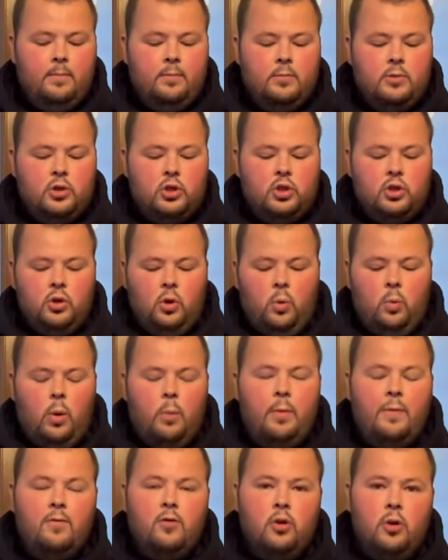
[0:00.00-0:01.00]
So
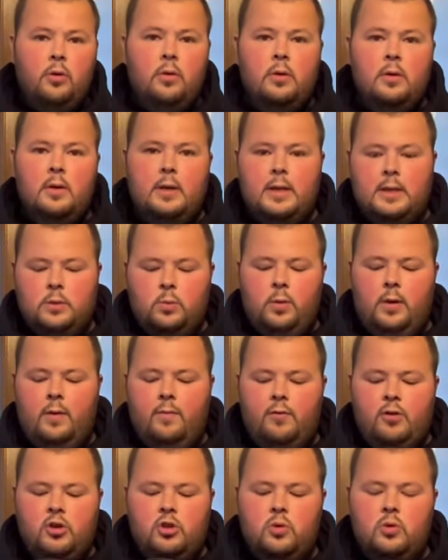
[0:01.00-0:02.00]
what we've done is
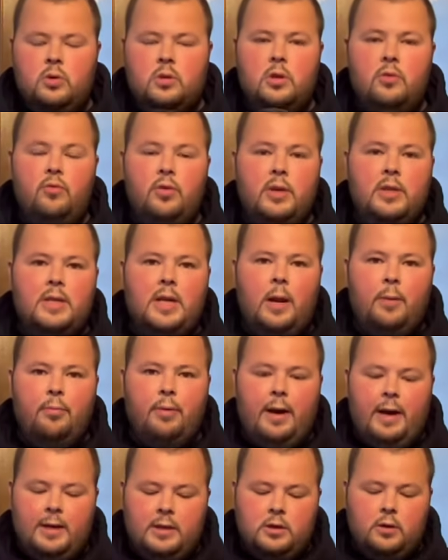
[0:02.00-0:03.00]
we've reduced the retail
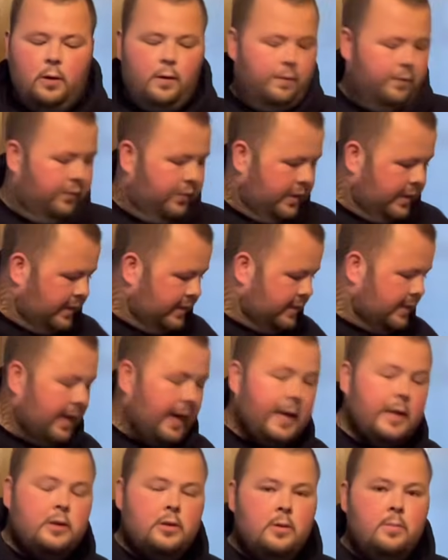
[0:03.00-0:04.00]
price of these
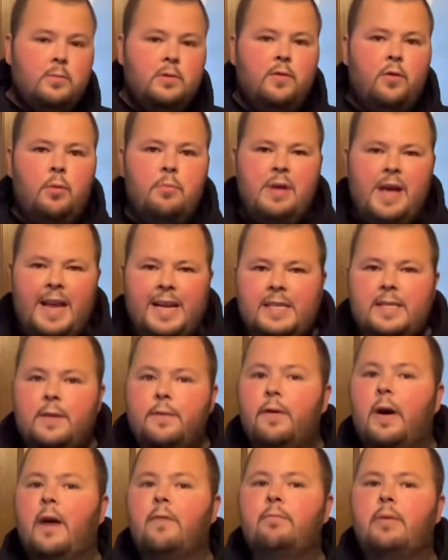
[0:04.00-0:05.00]
items from
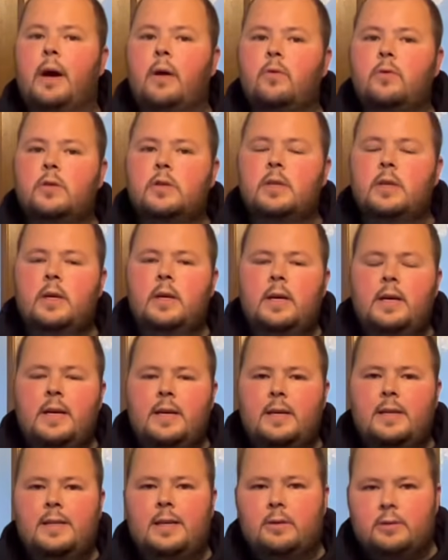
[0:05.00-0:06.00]
£85
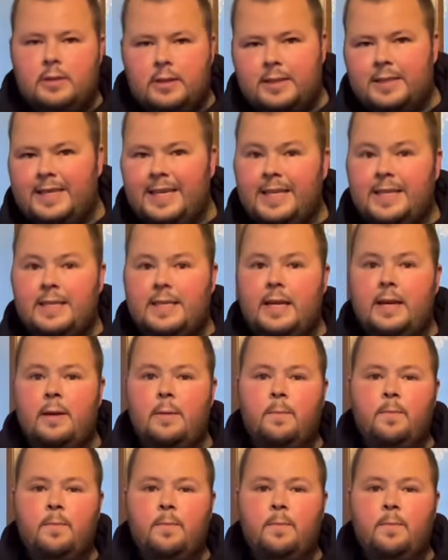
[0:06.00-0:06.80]
down to £60.